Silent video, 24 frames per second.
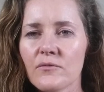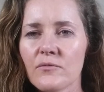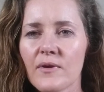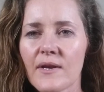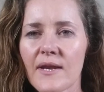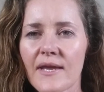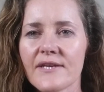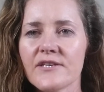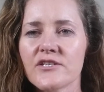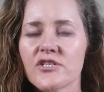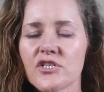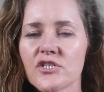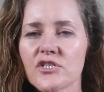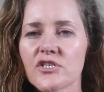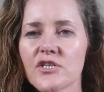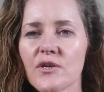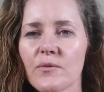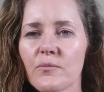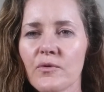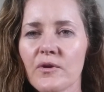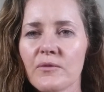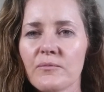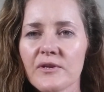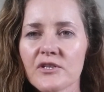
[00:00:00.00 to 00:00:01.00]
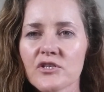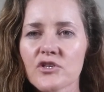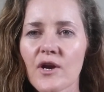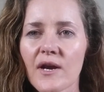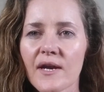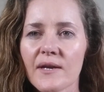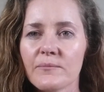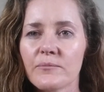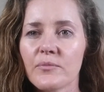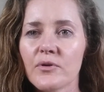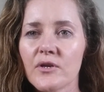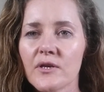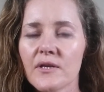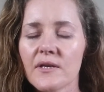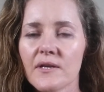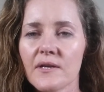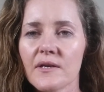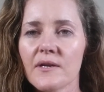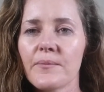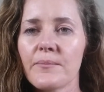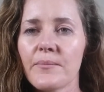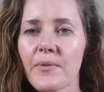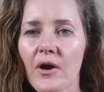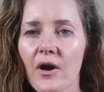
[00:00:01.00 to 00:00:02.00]
a relationship, when we try and put it
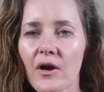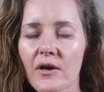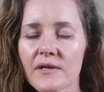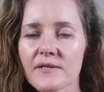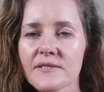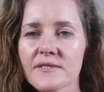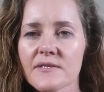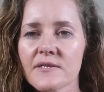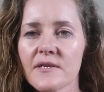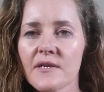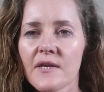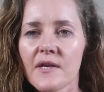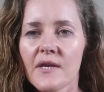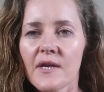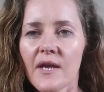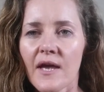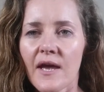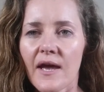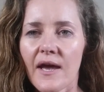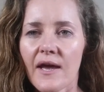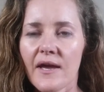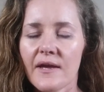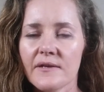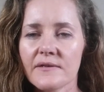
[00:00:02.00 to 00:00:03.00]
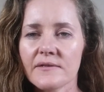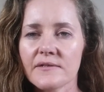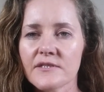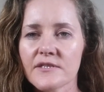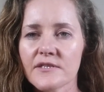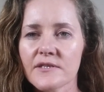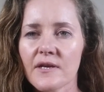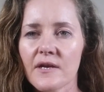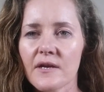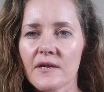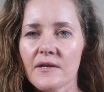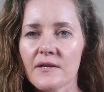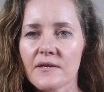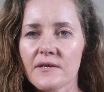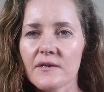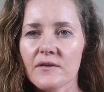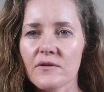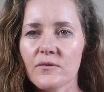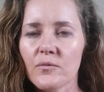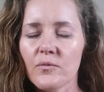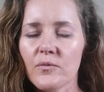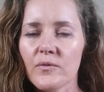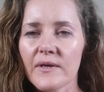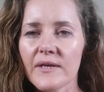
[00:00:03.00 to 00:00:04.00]
in a box and
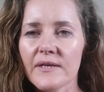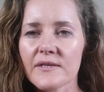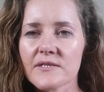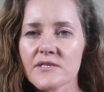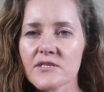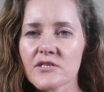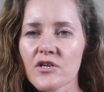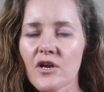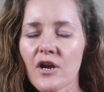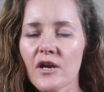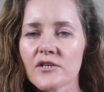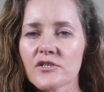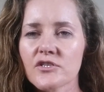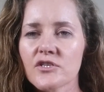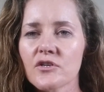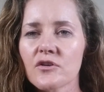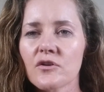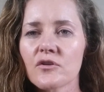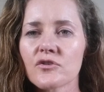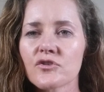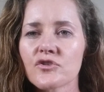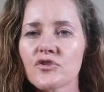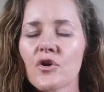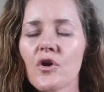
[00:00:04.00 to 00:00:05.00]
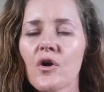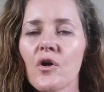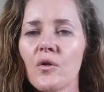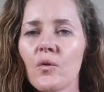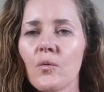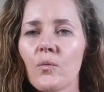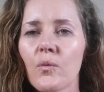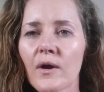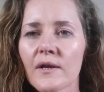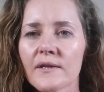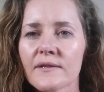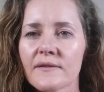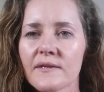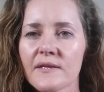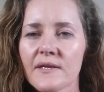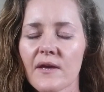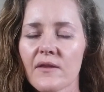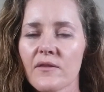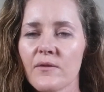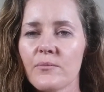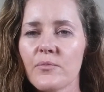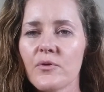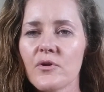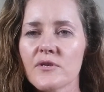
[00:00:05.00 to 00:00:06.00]
we start to control what the
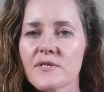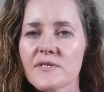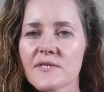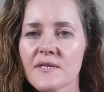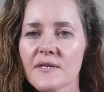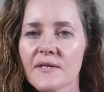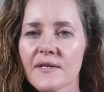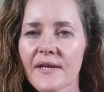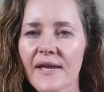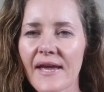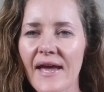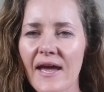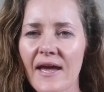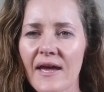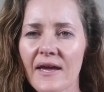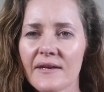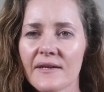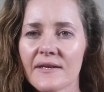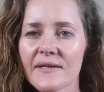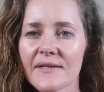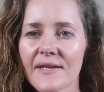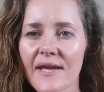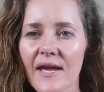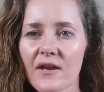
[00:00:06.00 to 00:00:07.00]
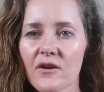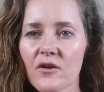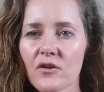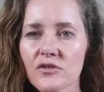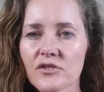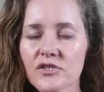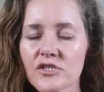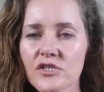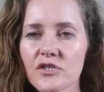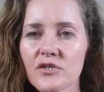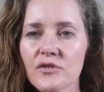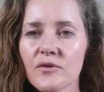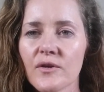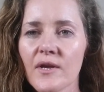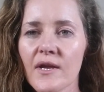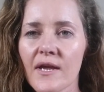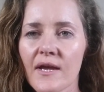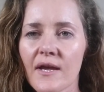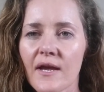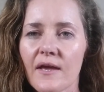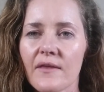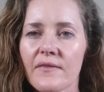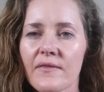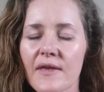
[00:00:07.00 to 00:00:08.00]
other person can and cannot do,
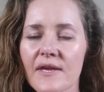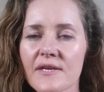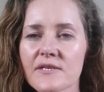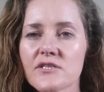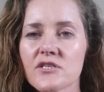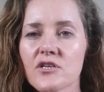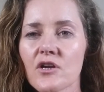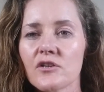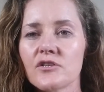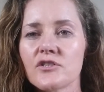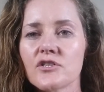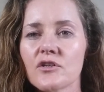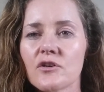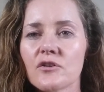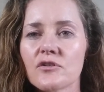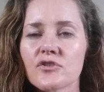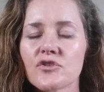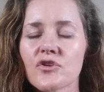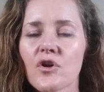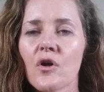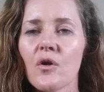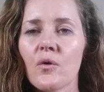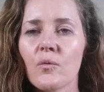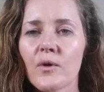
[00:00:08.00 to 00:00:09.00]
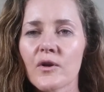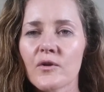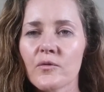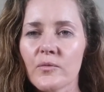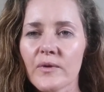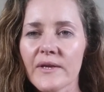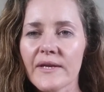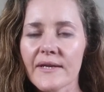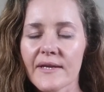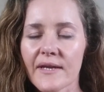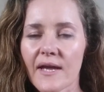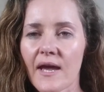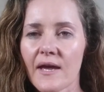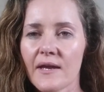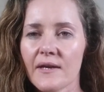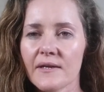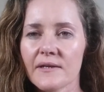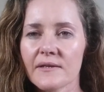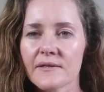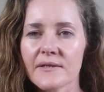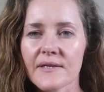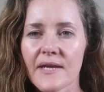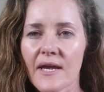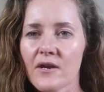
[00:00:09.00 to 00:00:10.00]
and they start to control what we can
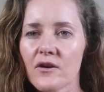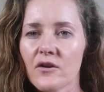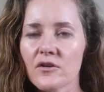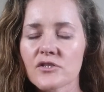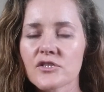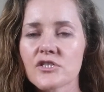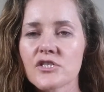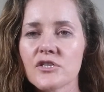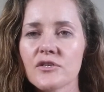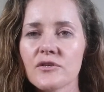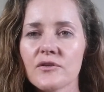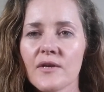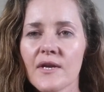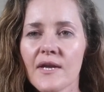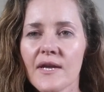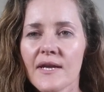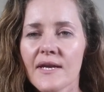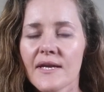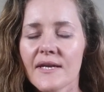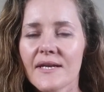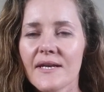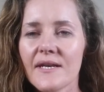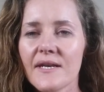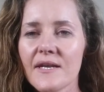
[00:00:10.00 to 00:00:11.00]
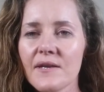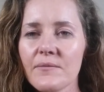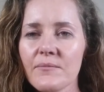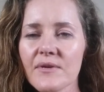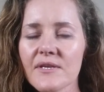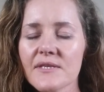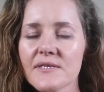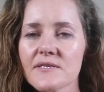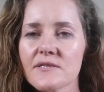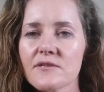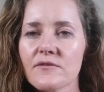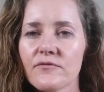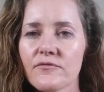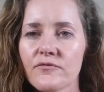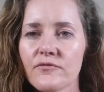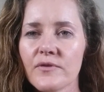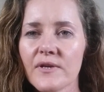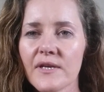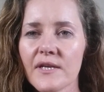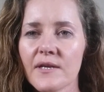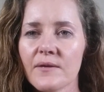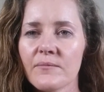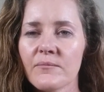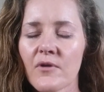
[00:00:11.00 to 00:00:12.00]
and cannot do, it limits the
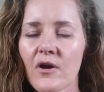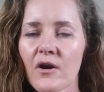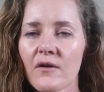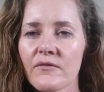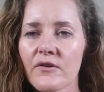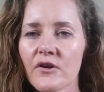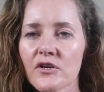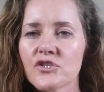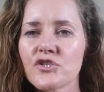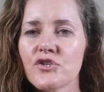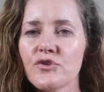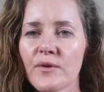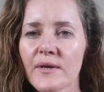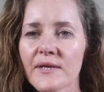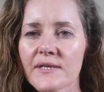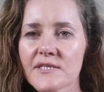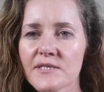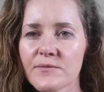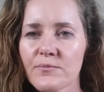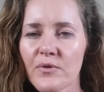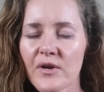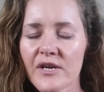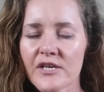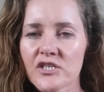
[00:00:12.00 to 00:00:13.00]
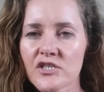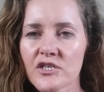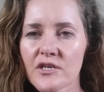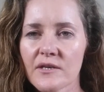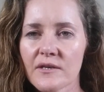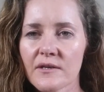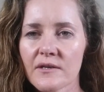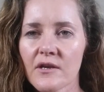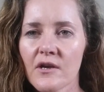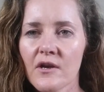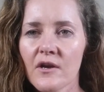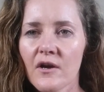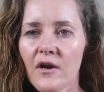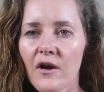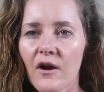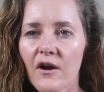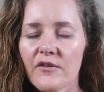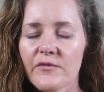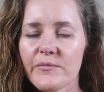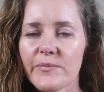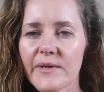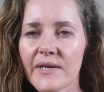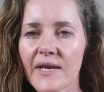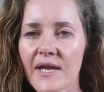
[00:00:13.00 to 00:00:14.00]
freedom of our true expression,
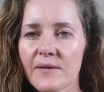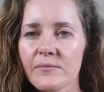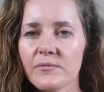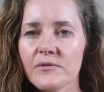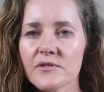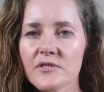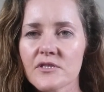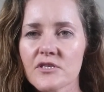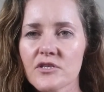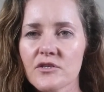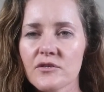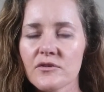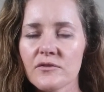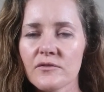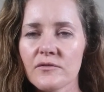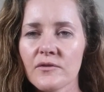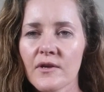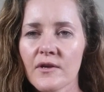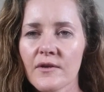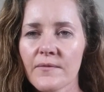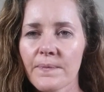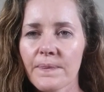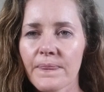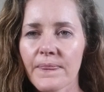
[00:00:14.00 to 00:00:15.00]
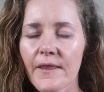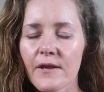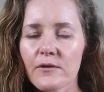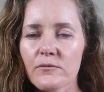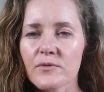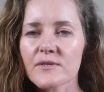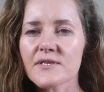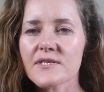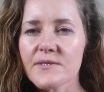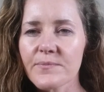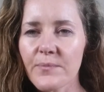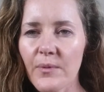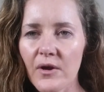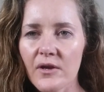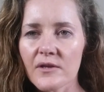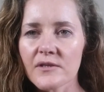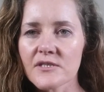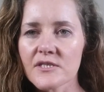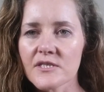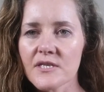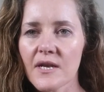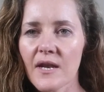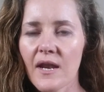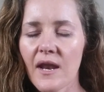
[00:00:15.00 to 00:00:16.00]
of being able to
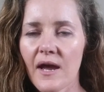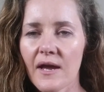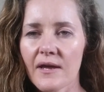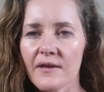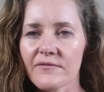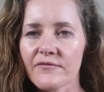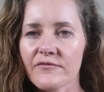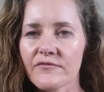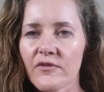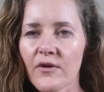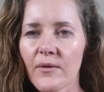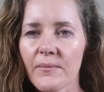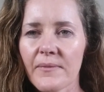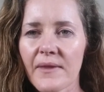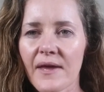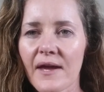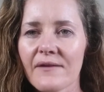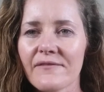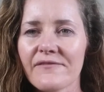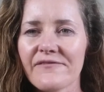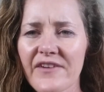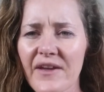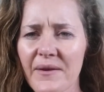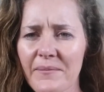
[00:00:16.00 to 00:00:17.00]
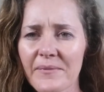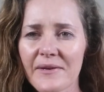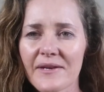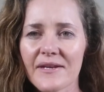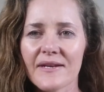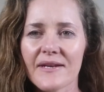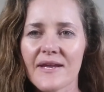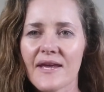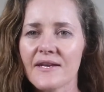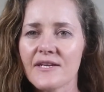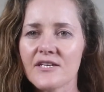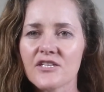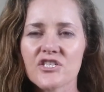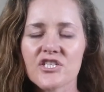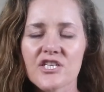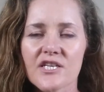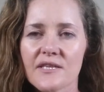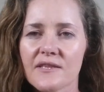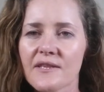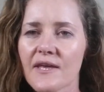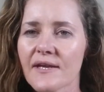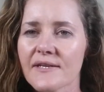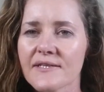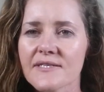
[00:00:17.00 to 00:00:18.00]
respond to life from that feminine
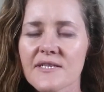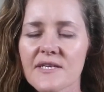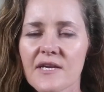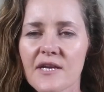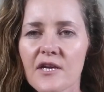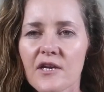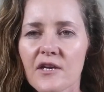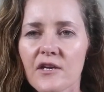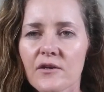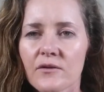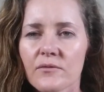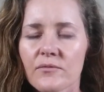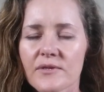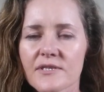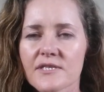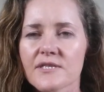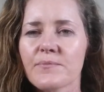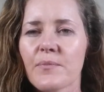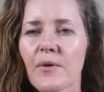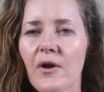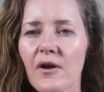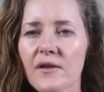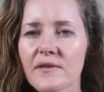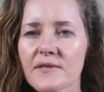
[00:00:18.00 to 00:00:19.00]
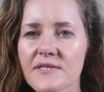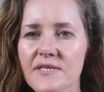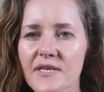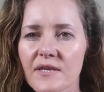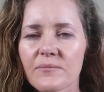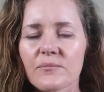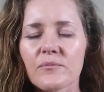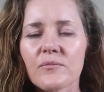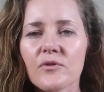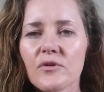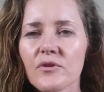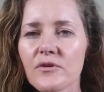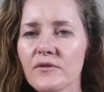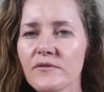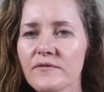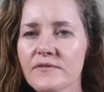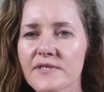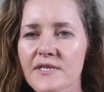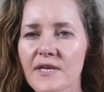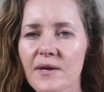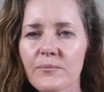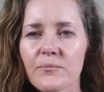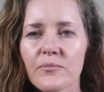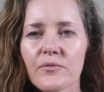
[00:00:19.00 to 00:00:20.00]
energy that responds, that
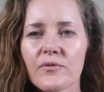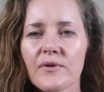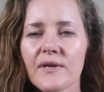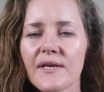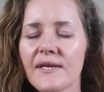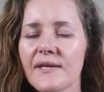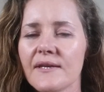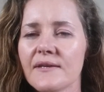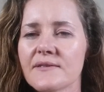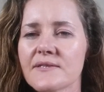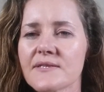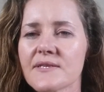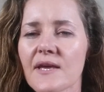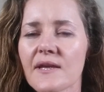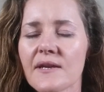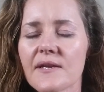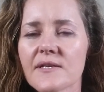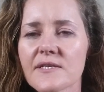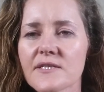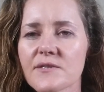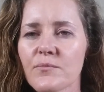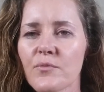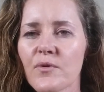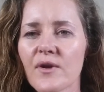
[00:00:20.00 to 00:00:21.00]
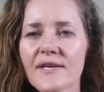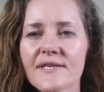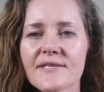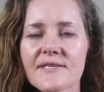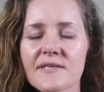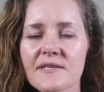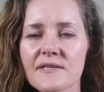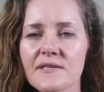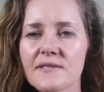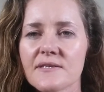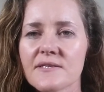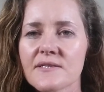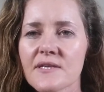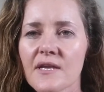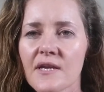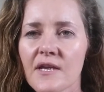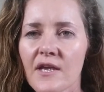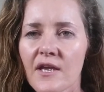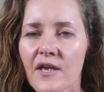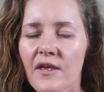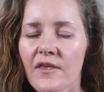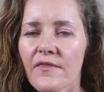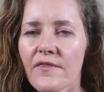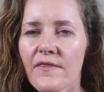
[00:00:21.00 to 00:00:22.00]
moves, that breathes, that expresses.
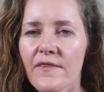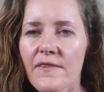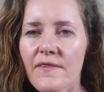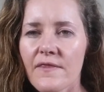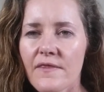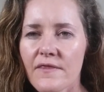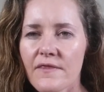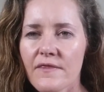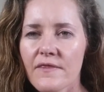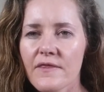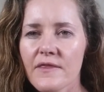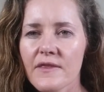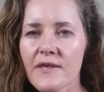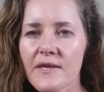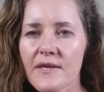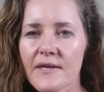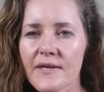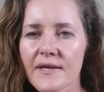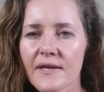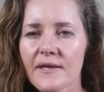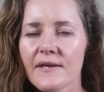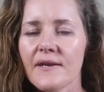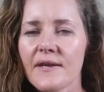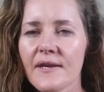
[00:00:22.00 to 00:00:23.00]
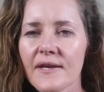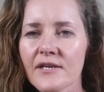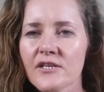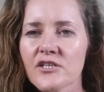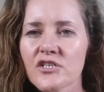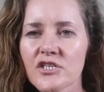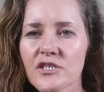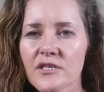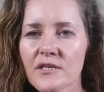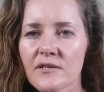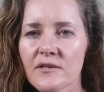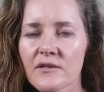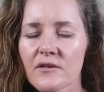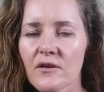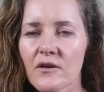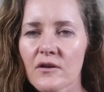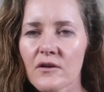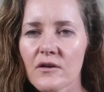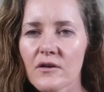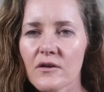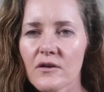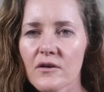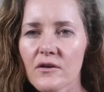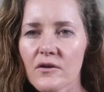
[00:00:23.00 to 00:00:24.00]
The connection
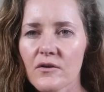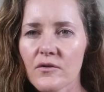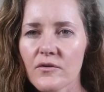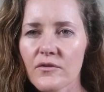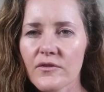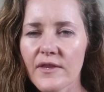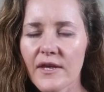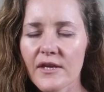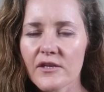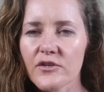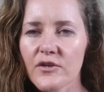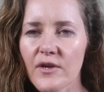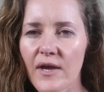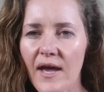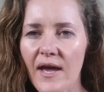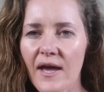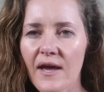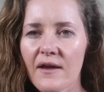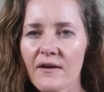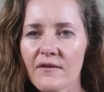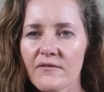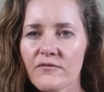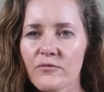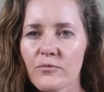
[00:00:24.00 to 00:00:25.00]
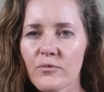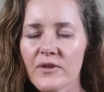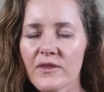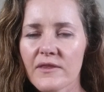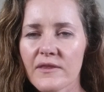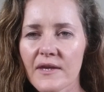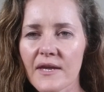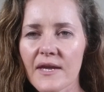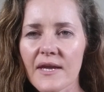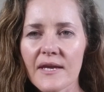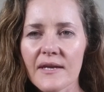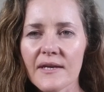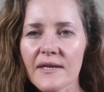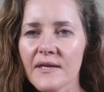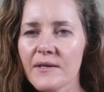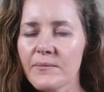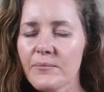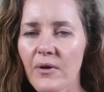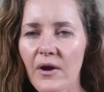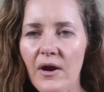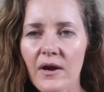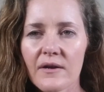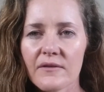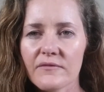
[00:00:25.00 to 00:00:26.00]
that you have with
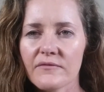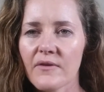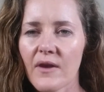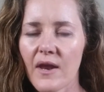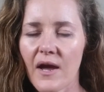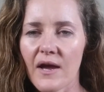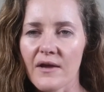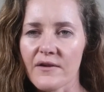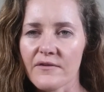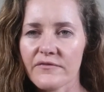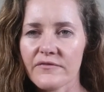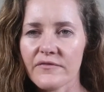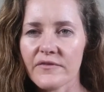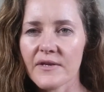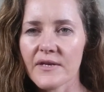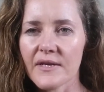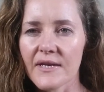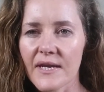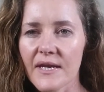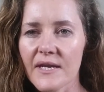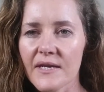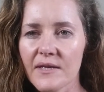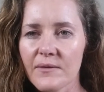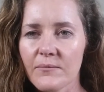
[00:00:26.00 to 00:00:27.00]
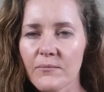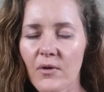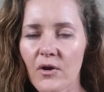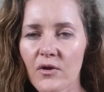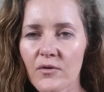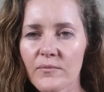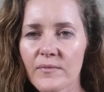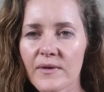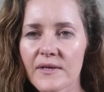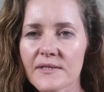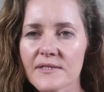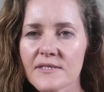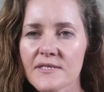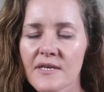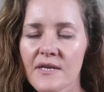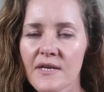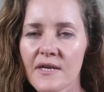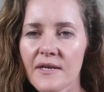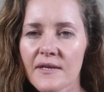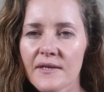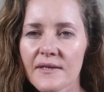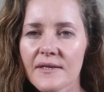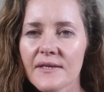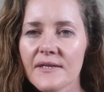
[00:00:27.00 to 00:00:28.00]
any part of life in any moment
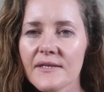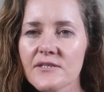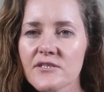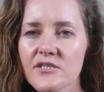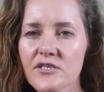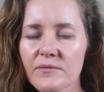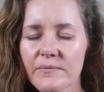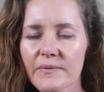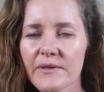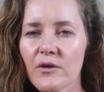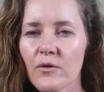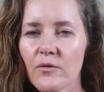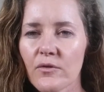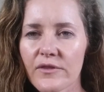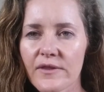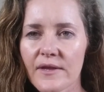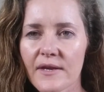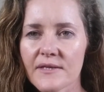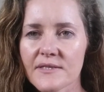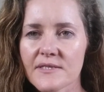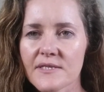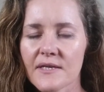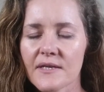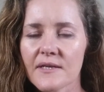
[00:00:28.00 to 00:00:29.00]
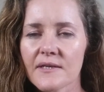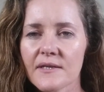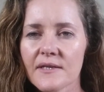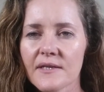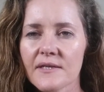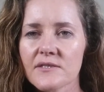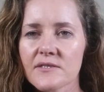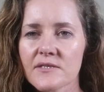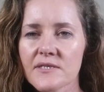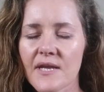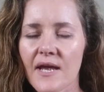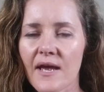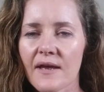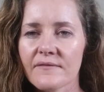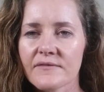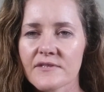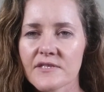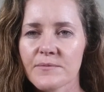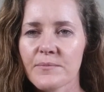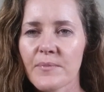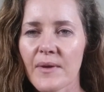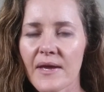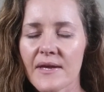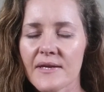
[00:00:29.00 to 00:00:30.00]
needs to be authentic. It needs to have
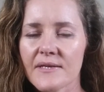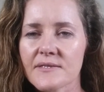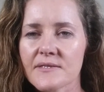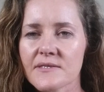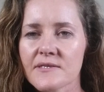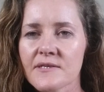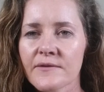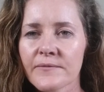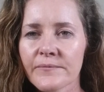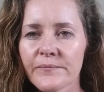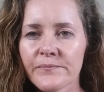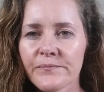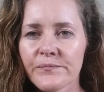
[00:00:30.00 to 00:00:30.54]
space